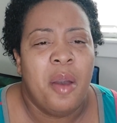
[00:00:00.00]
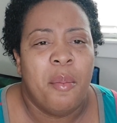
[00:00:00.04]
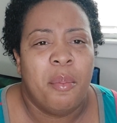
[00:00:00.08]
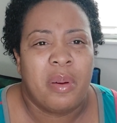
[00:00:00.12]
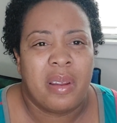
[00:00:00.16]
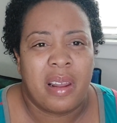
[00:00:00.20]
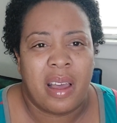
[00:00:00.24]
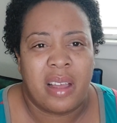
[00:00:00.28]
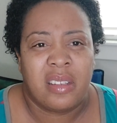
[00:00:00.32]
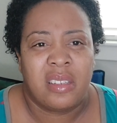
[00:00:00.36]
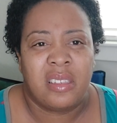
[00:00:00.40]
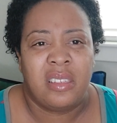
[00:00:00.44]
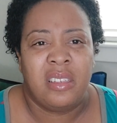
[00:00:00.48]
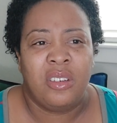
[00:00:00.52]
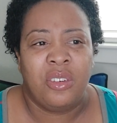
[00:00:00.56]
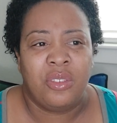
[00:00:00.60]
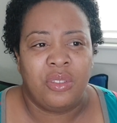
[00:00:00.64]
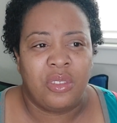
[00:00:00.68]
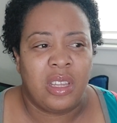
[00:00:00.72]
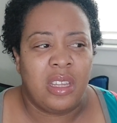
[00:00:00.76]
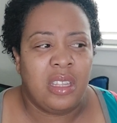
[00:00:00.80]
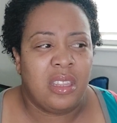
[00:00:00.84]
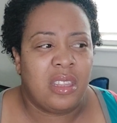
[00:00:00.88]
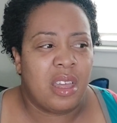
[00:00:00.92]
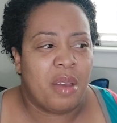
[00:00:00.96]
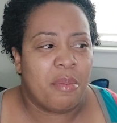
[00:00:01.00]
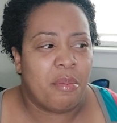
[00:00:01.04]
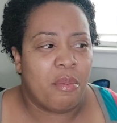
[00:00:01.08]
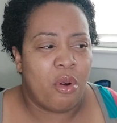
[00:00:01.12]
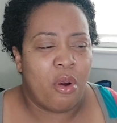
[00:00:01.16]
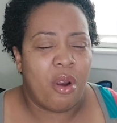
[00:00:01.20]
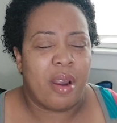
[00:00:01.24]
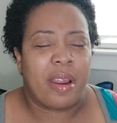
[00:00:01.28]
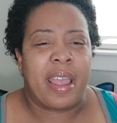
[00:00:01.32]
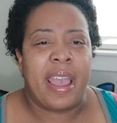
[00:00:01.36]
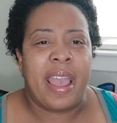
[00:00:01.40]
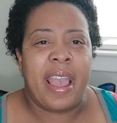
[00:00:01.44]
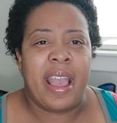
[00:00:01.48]
But I still think that
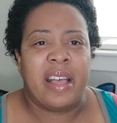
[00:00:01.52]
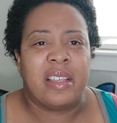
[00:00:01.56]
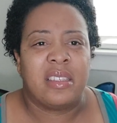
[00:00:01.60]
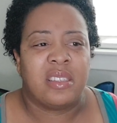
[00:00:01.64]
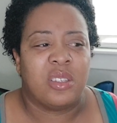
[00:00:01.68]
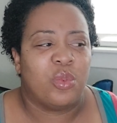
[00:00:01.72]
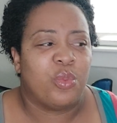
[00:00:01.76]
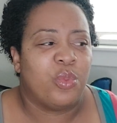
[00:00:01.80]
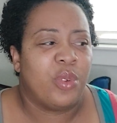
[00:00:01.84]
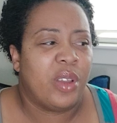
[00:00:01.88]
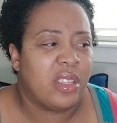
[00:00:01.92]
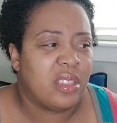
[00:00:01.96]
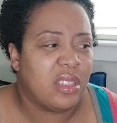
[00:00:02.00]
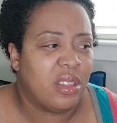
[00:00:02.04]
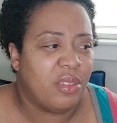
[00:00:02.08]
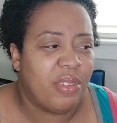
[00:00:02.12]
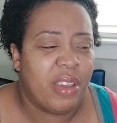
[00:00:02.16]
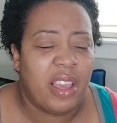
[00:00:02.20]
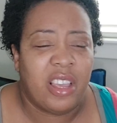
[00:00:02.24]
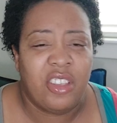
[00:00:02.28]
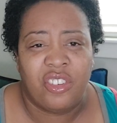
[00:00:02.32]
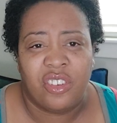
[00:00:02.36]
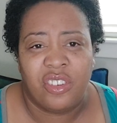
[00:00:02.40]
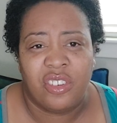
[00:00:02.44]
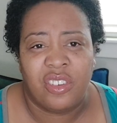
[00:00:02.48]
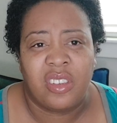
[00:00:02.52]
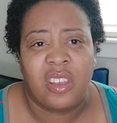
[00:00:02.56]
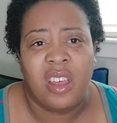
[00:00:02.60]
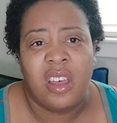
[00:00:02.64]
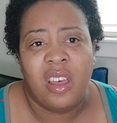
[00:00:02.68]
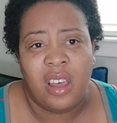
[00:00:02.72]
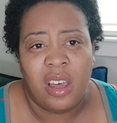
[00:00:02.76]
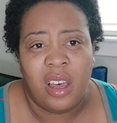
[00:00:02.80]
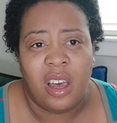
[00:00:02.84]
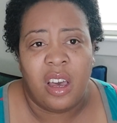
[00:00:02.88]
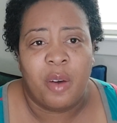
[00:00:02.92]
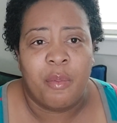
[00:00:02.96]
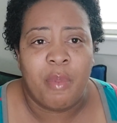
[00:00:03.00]
Mark has some reservations
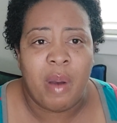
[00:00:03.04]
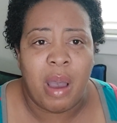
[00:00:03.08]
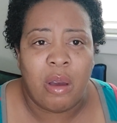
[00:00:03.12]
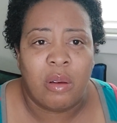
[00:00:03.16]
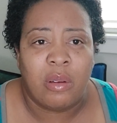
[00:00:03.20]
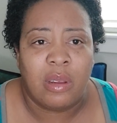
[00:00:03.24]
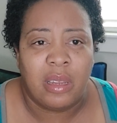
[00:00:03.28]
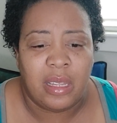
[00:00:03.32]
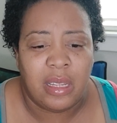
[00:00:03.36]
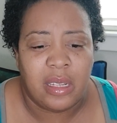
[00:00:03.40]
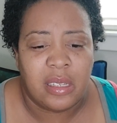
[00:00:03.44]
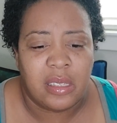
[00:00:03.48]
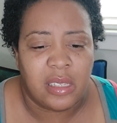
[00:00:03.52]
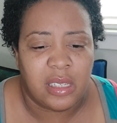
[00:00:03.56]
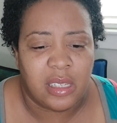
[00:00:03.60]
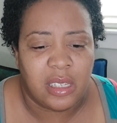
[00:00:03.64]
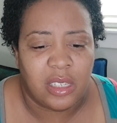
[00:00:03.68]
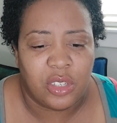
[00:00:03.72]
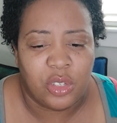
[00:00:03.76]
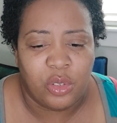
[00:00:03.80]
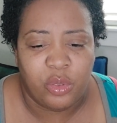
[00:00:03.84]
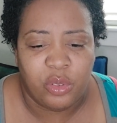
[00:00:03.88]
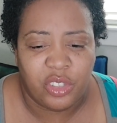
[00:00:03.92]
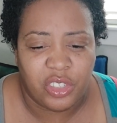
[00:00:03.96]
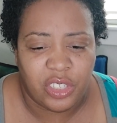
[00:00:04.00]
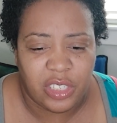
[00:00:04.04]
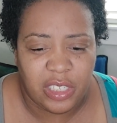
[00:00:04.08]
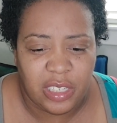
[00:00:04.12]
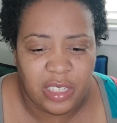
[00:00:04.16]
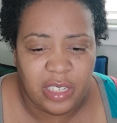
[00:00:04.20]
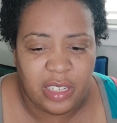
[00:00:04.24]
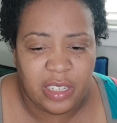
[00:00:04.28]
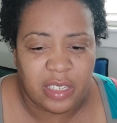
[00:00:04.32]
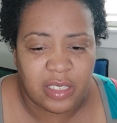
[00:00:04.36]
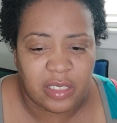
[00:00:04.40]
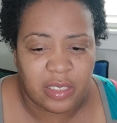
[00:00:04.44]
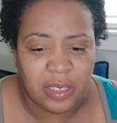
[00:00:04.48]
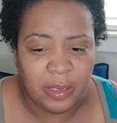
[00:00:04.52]
about Lindsay and who
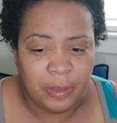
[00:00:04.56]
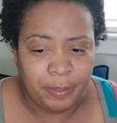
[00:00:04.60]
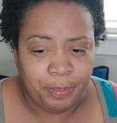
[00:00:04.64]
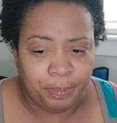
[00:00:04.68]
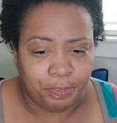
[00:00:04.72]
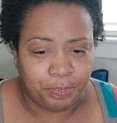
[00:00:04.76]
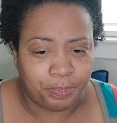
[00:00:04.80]
she is.